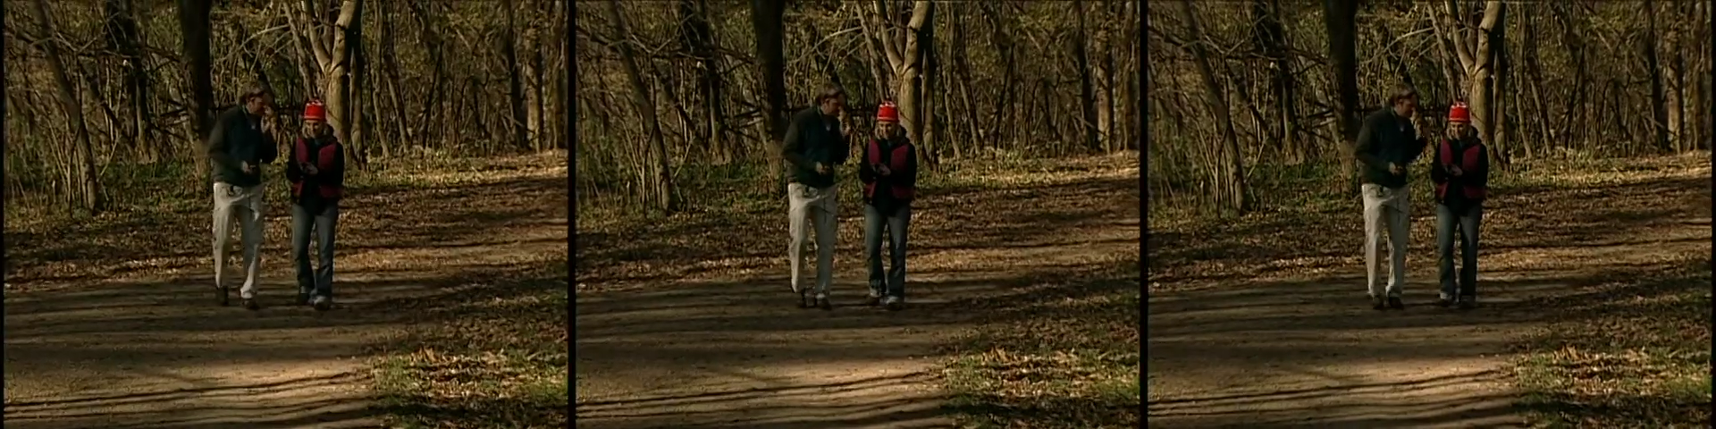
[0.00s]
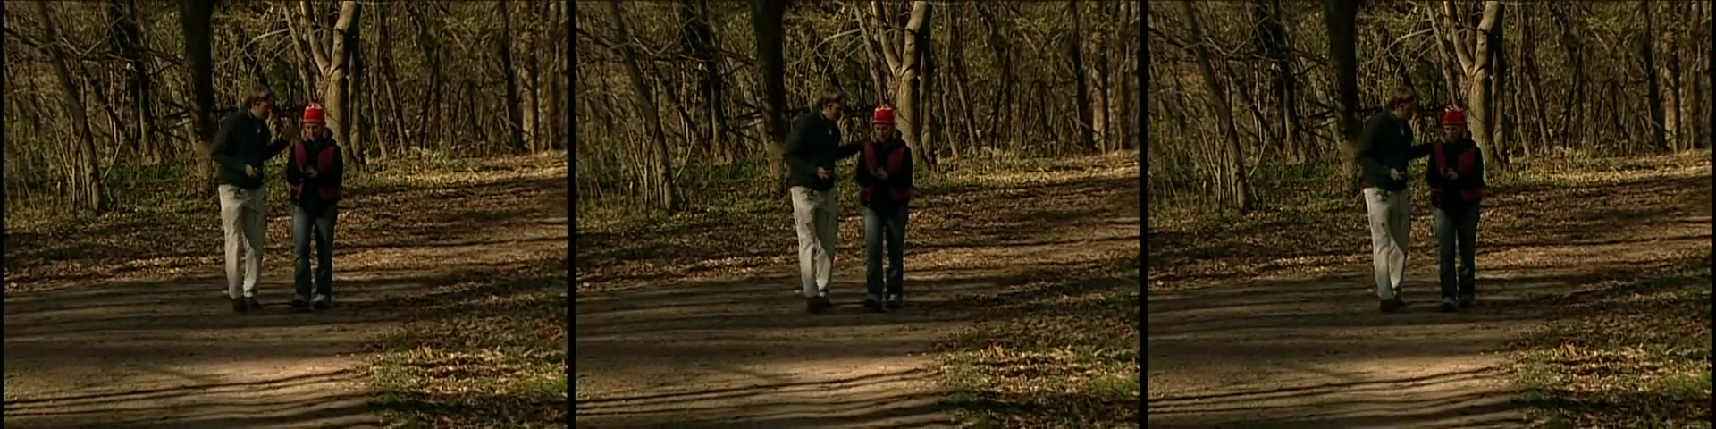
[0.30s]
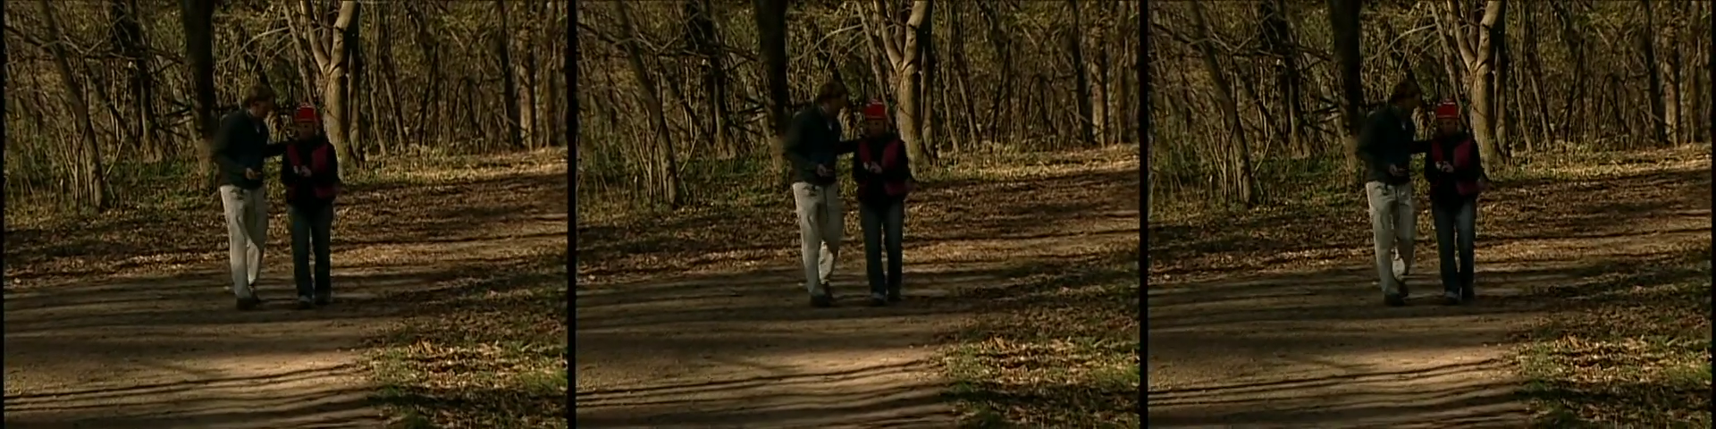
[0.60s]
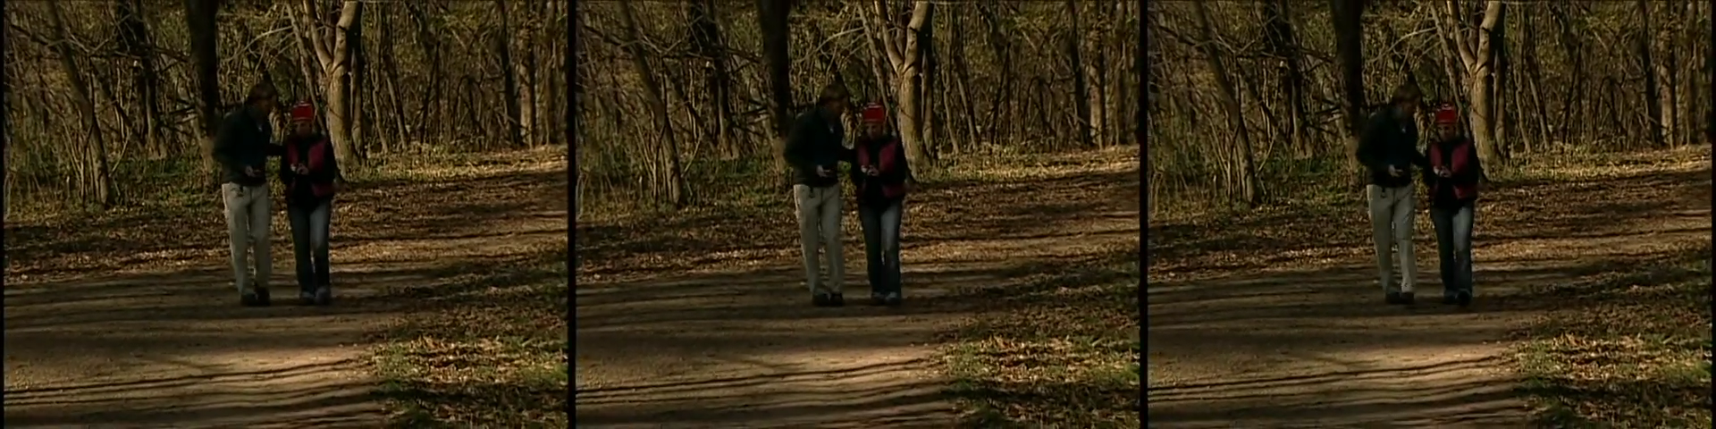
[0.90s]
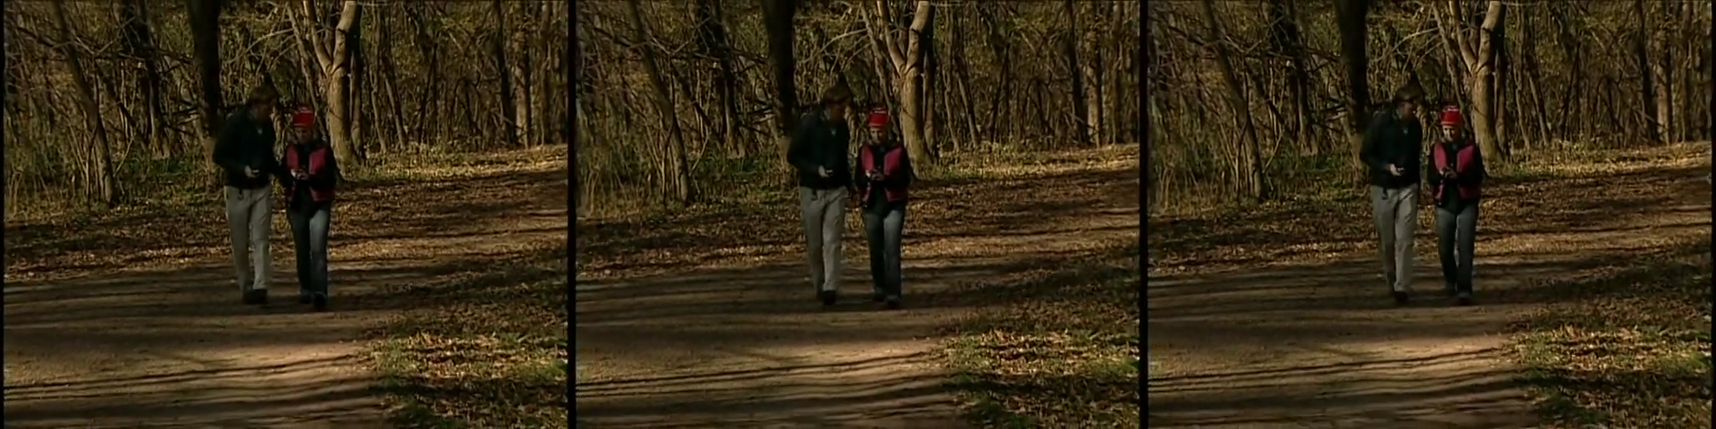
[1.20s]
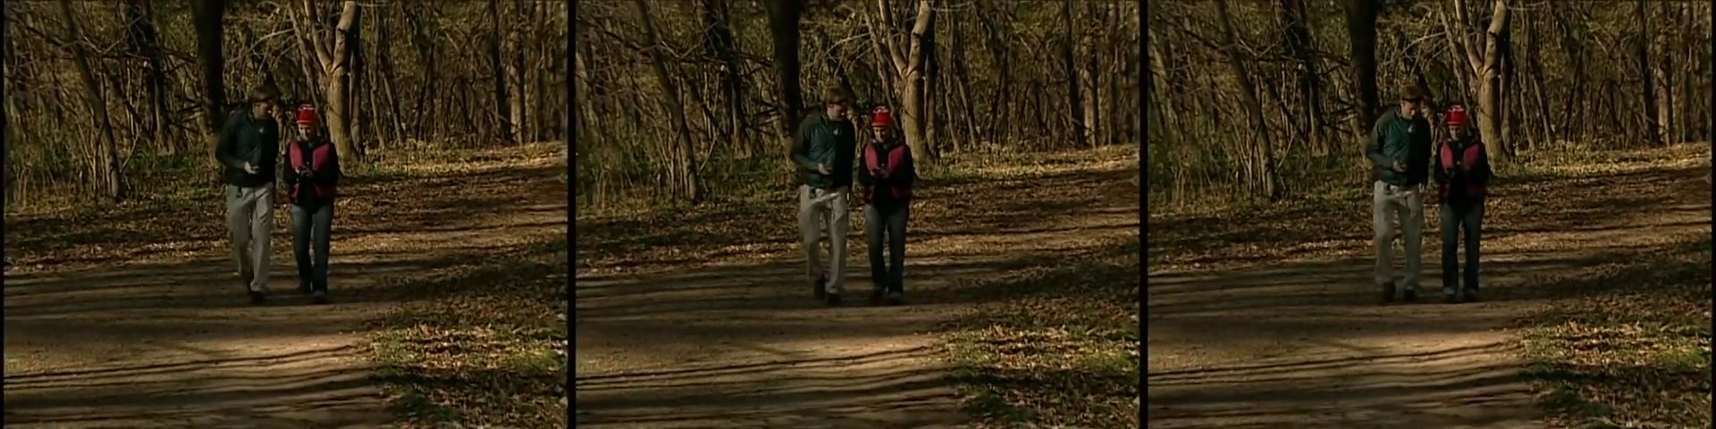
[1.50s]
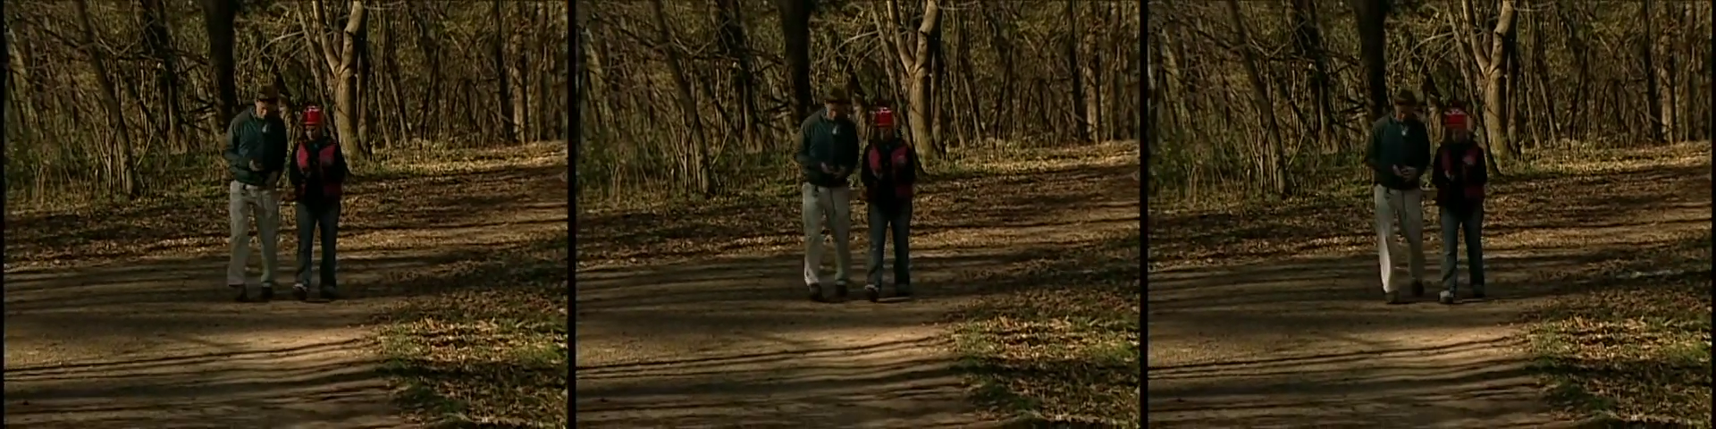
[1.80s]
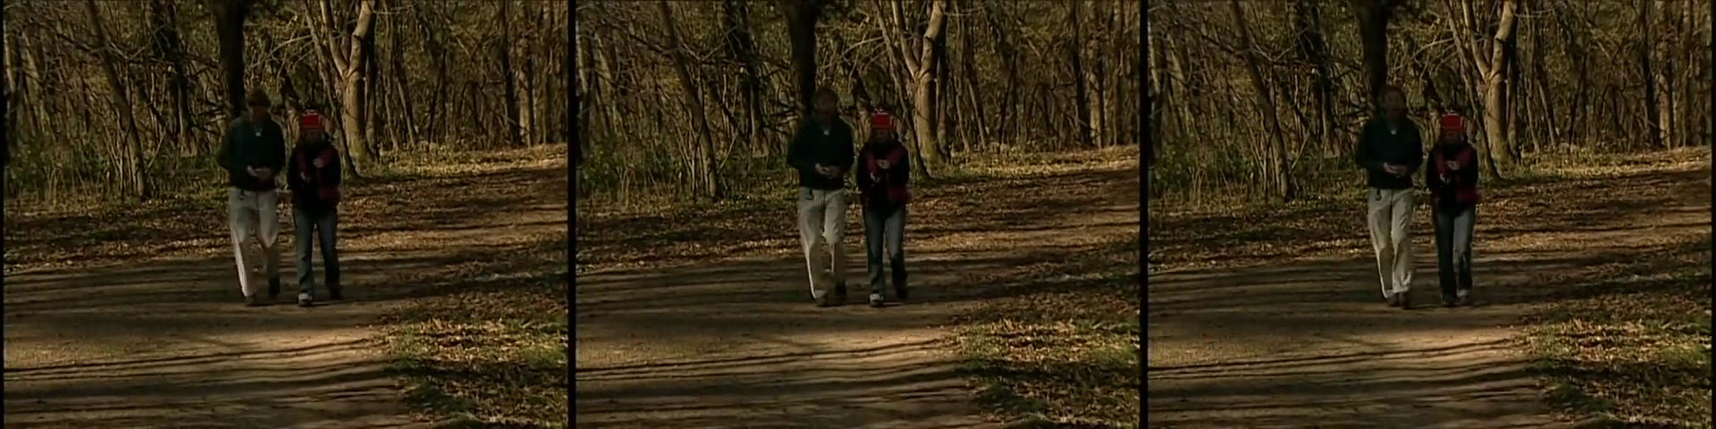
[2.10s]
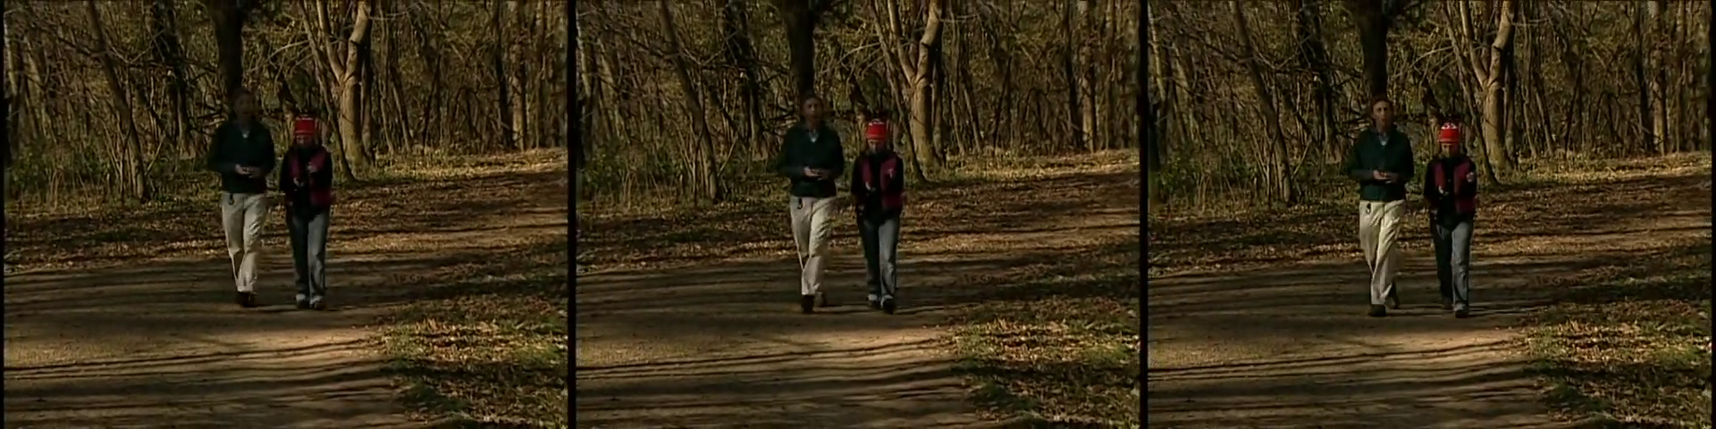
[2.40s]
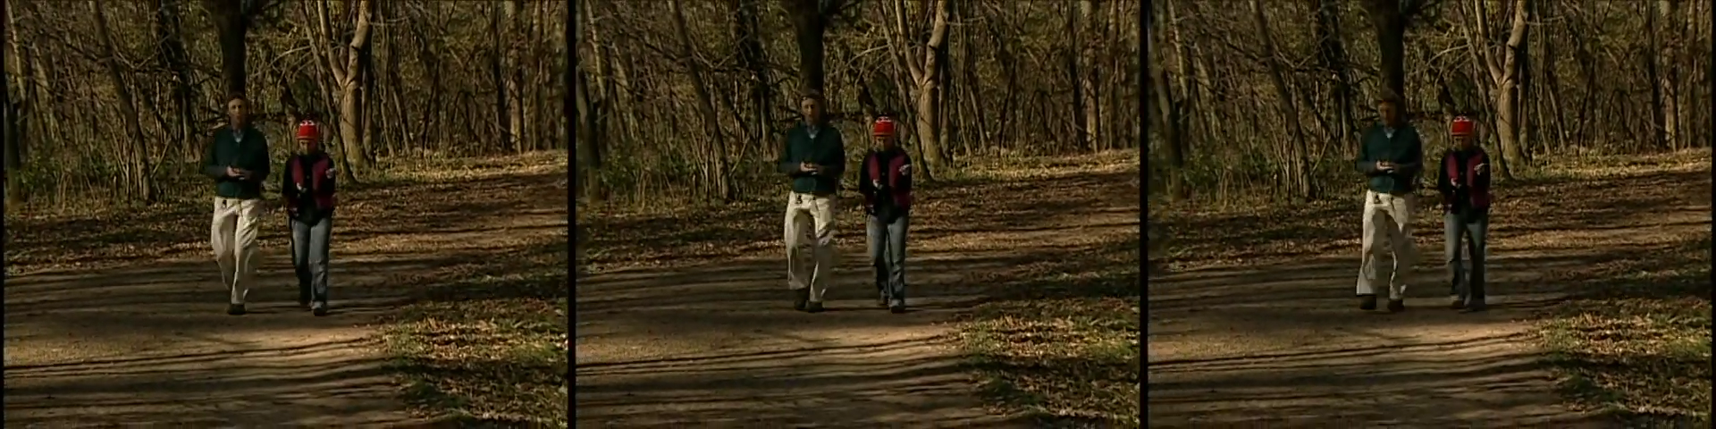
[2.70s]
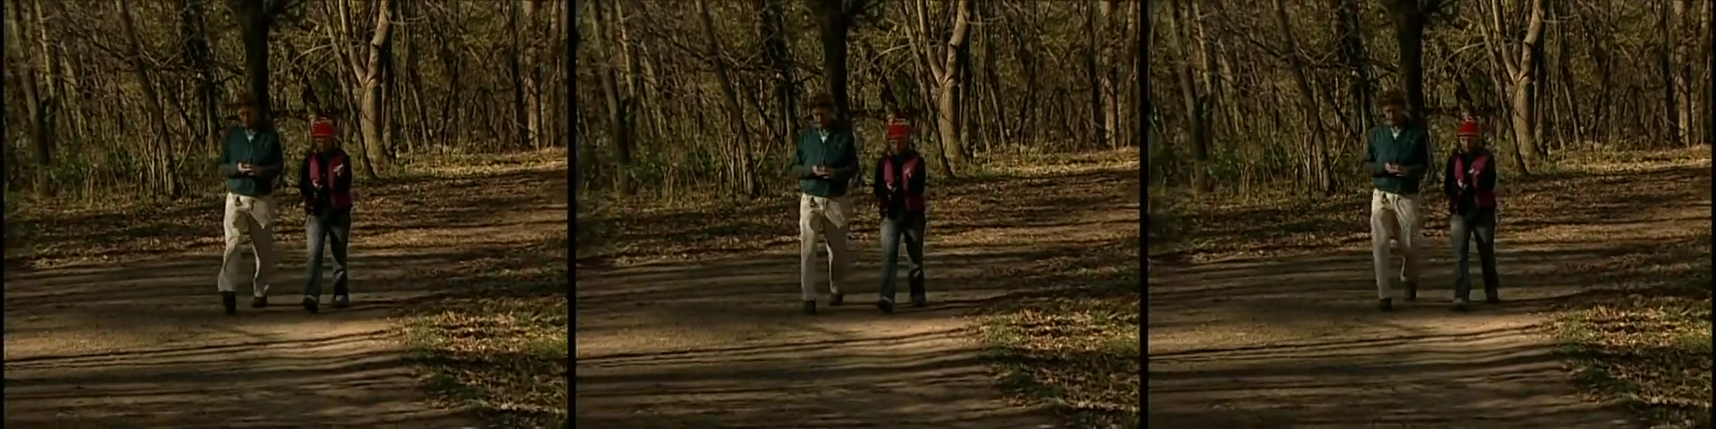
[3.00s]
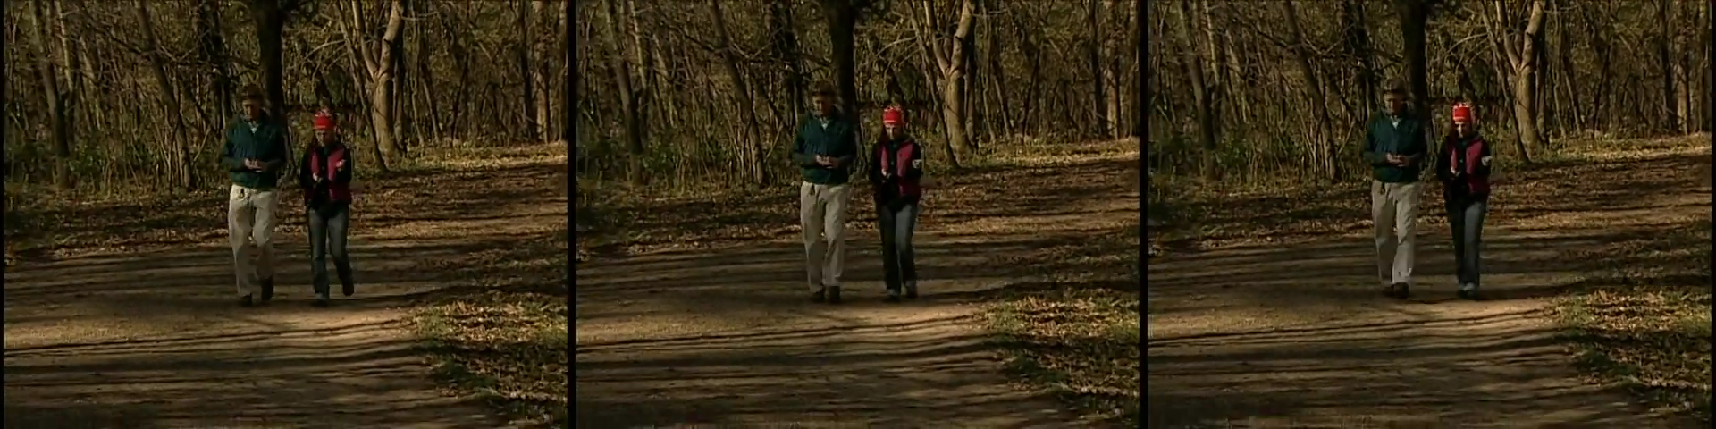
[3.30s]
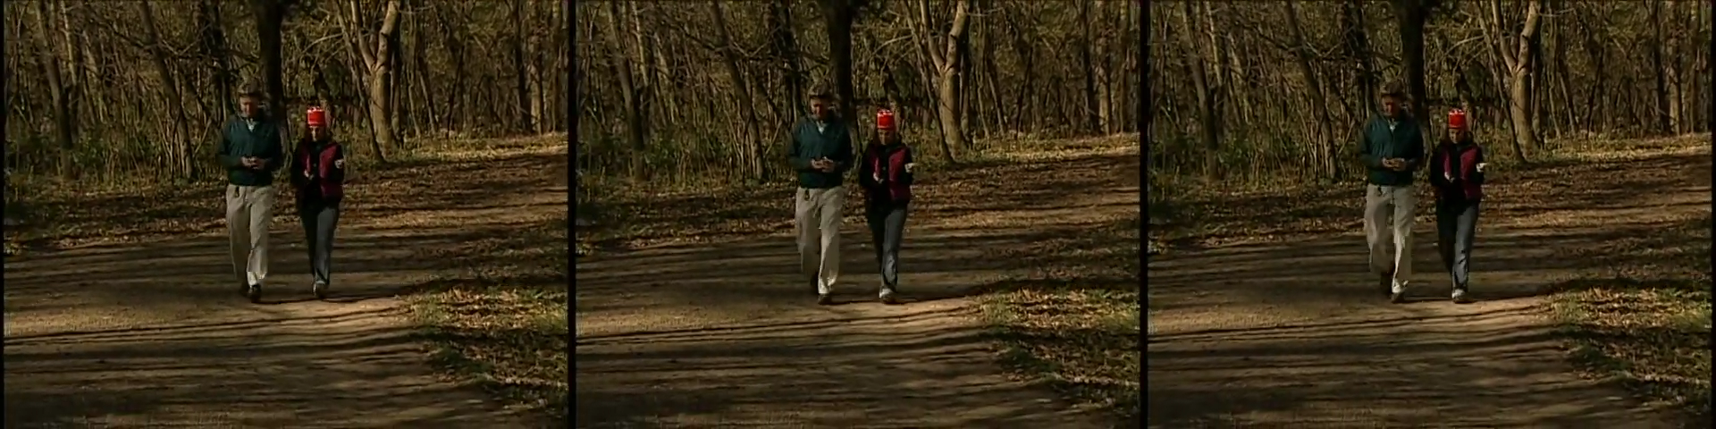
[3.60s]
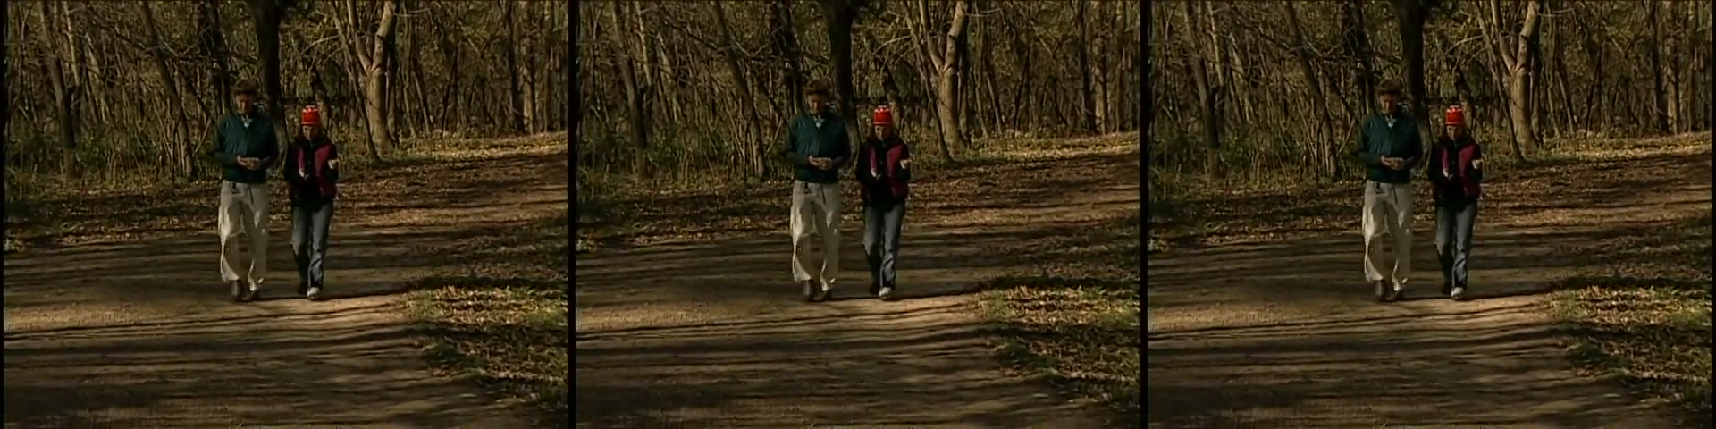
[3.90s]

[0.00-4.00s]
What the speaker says: No face is visible, so there are no lips to read.